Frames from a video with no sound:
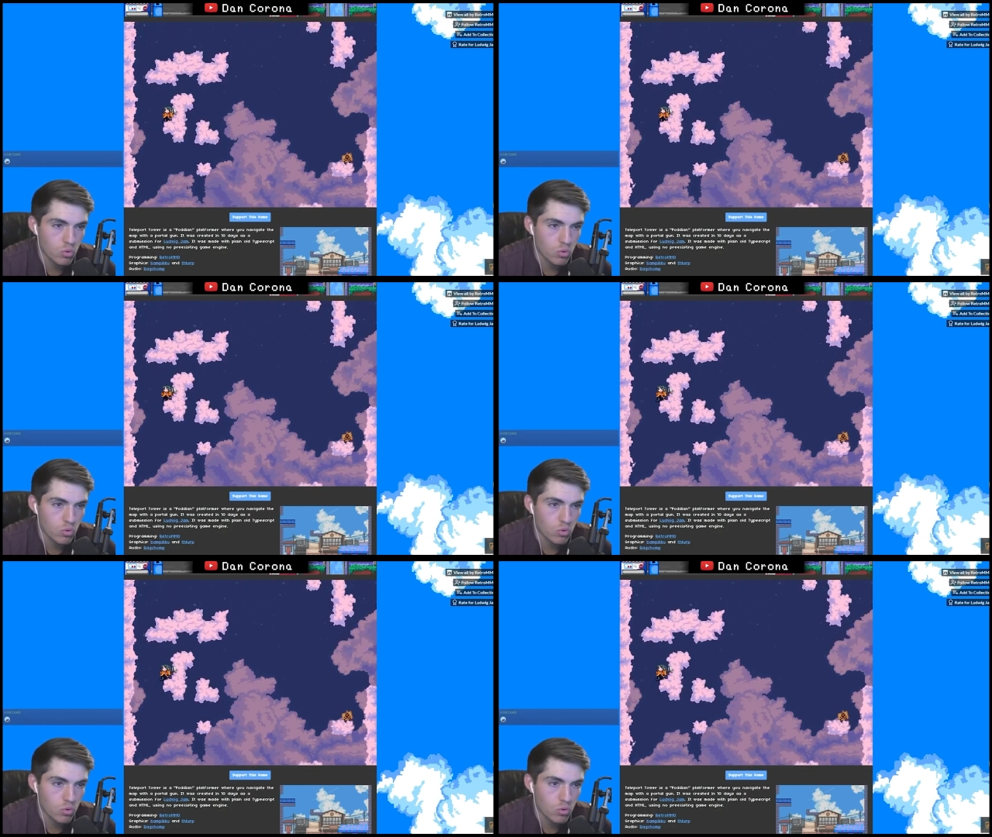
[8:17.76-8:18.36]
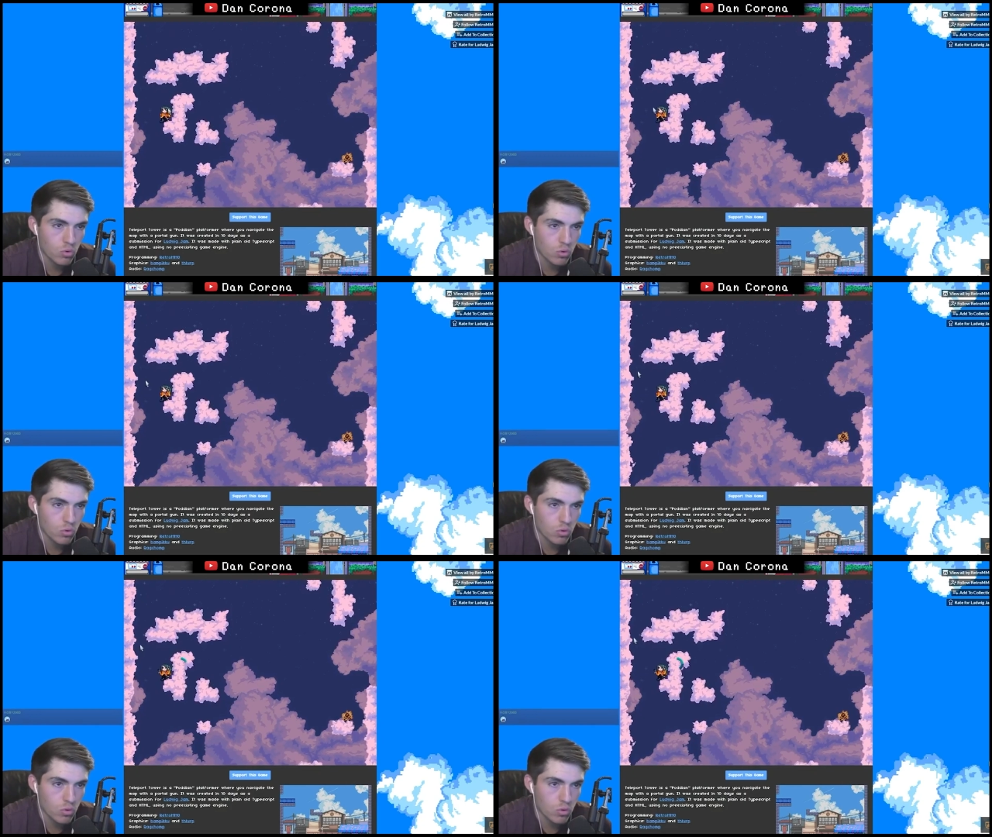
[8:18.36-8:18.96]

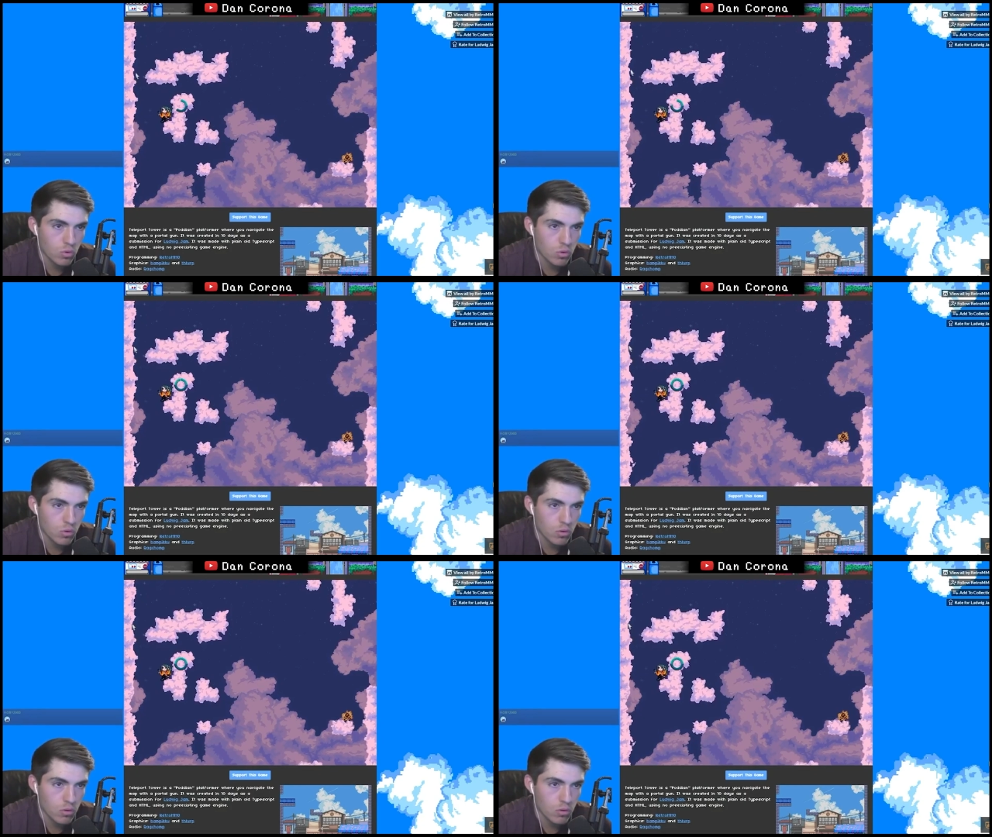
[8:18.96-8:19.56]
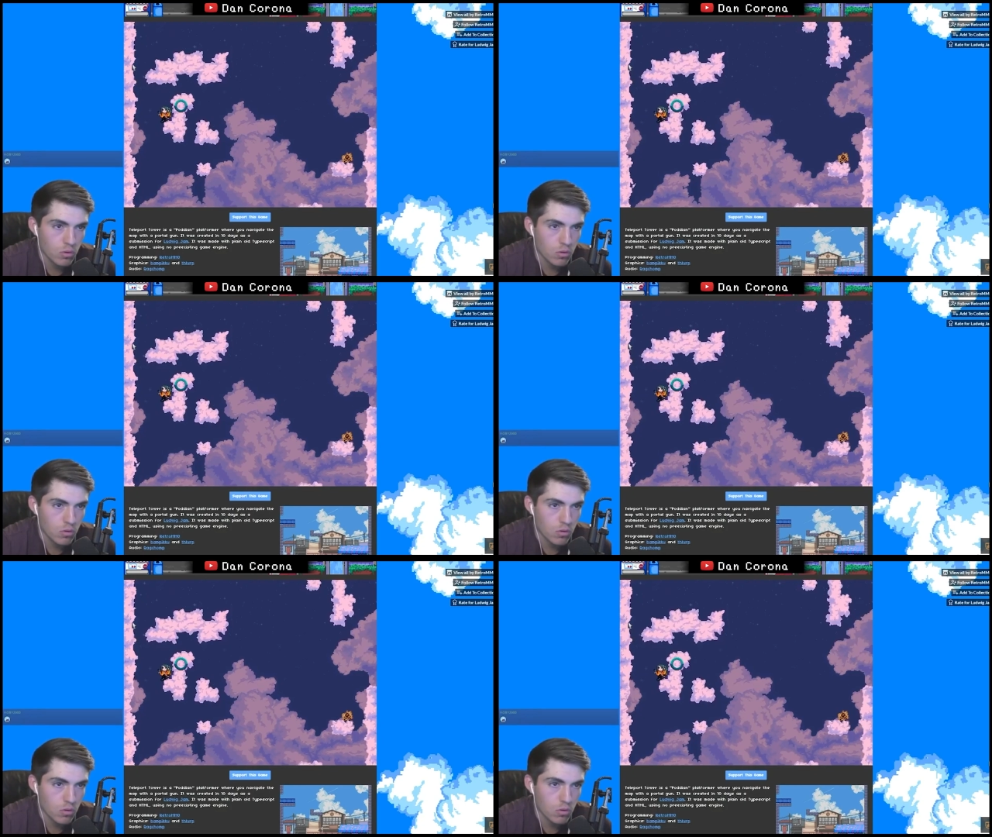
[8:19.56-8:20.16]

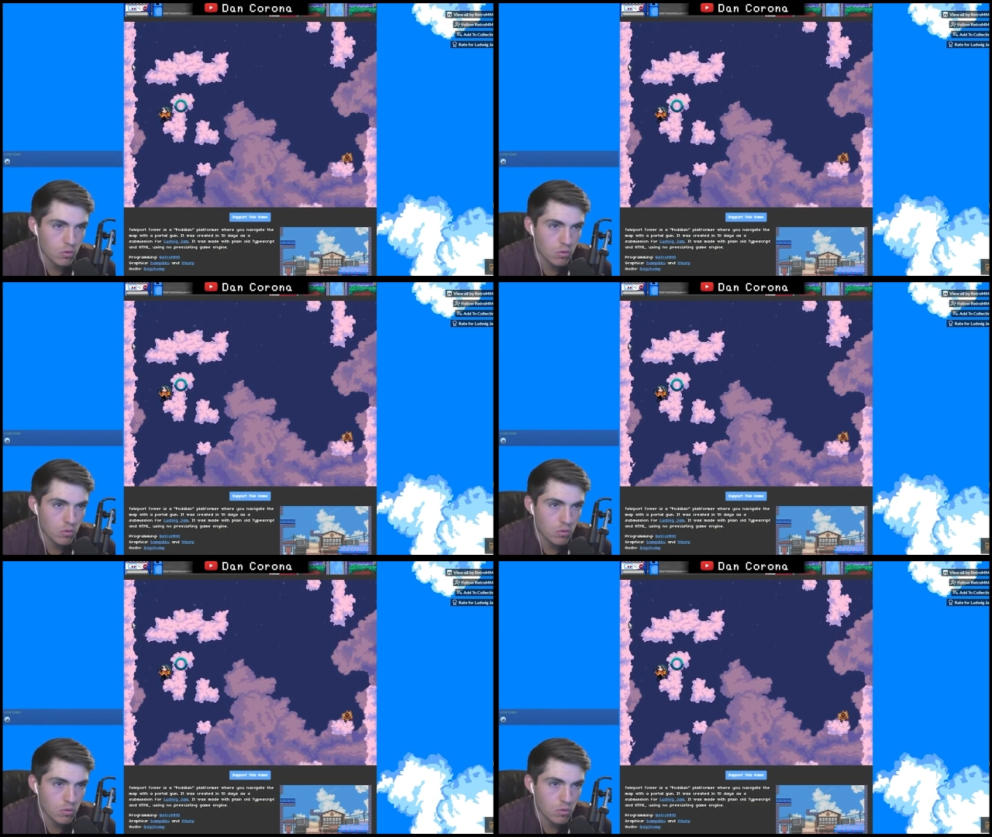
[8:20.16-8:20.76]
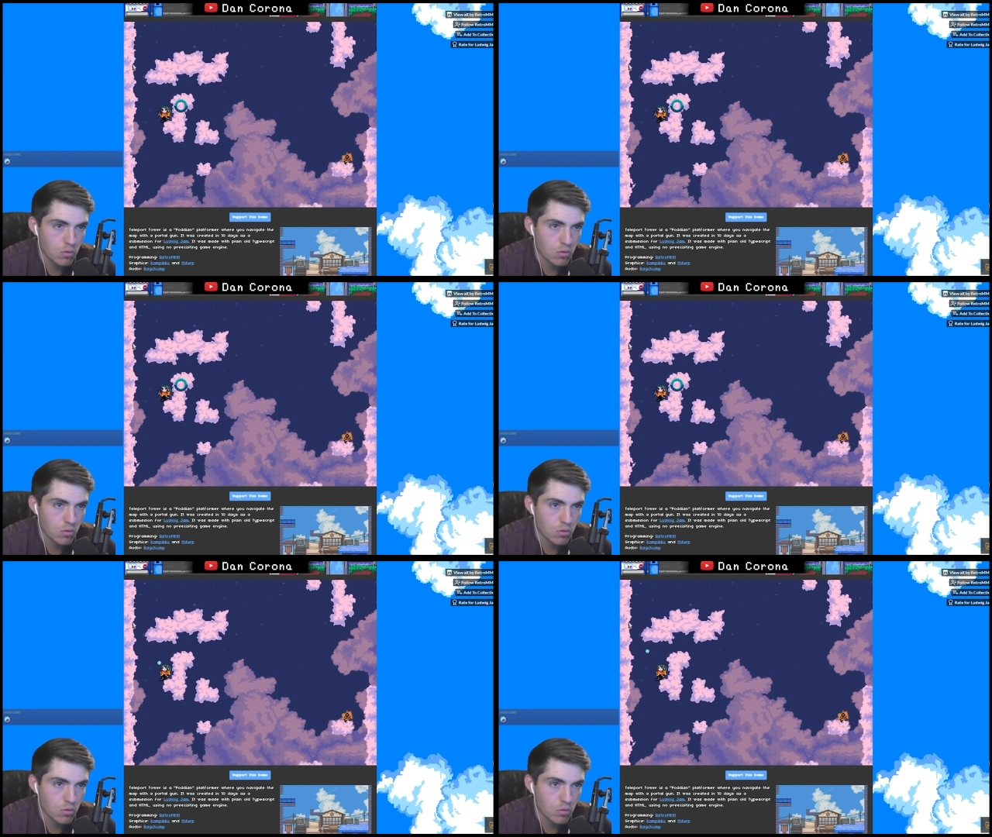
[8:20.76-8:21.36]

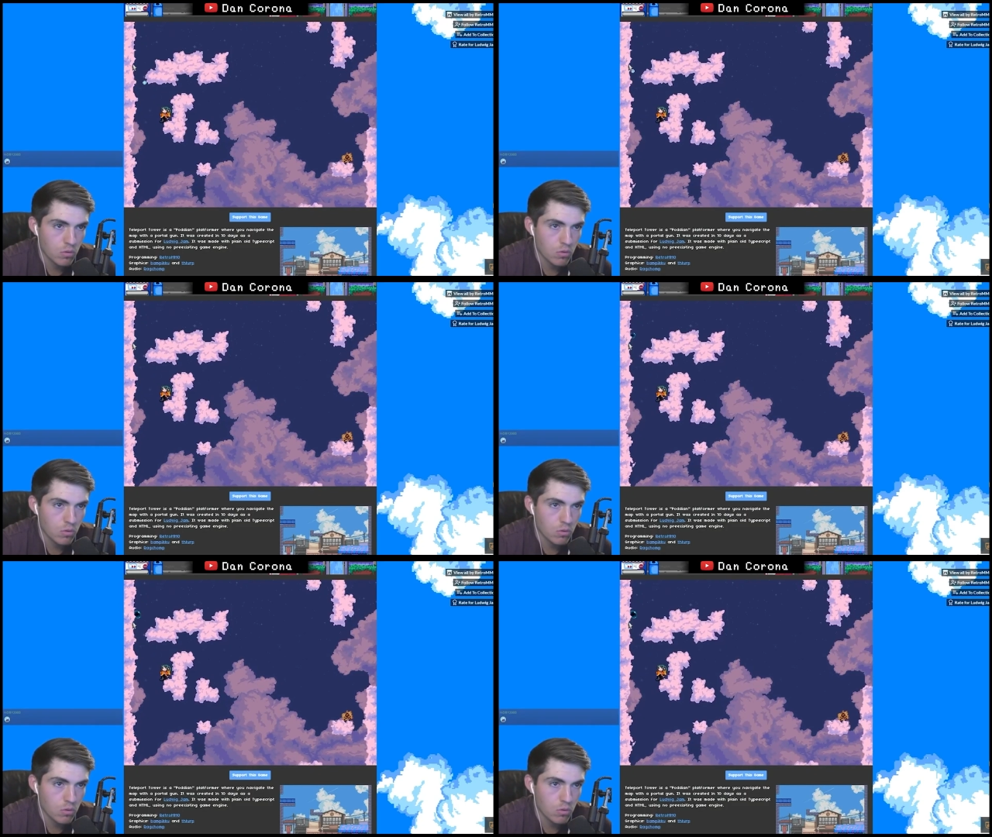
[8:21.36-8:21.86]
[no speech]